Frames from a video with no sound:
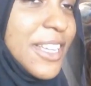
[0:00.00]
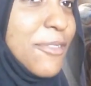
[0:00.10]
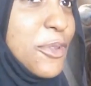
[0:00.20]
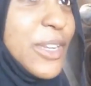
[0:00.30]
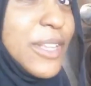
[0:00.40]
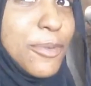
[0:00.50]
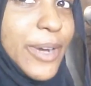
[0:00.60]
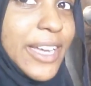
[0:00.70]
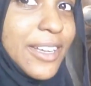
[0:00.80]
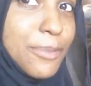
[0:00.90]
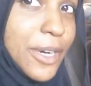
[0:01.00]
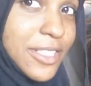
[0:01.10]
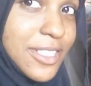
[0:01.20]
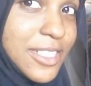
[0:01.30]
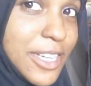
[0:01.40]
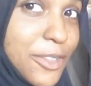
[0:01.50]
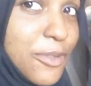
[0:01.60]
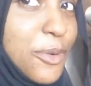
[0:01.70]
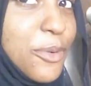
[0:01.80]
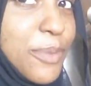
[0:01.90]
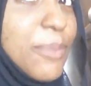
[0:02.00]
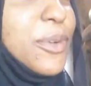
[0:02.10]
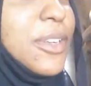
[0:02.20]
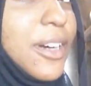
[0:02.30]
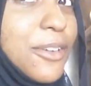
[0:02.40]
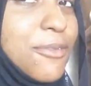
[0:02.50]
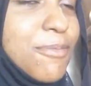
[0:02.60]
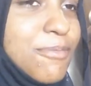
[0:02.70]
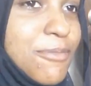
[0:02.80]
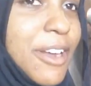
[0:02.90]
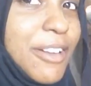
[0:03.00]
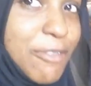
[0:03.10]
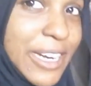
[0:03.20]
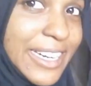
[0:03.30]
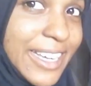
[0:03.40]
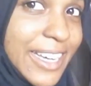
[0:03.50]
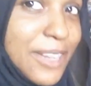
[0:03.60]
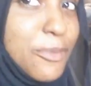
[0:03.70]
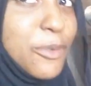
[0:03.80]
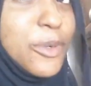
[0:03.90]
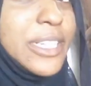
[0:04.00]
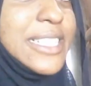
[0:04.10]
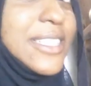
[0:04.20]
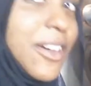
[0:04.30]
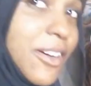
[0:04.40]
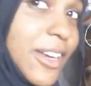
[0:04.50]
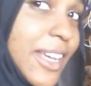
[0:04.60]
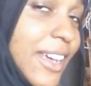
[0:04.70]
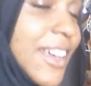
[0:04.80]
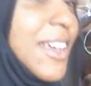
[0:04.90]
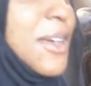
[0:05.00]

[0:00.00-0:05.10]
If you your bike parked on the side of the road, people are very friendly here and will want to sit on it,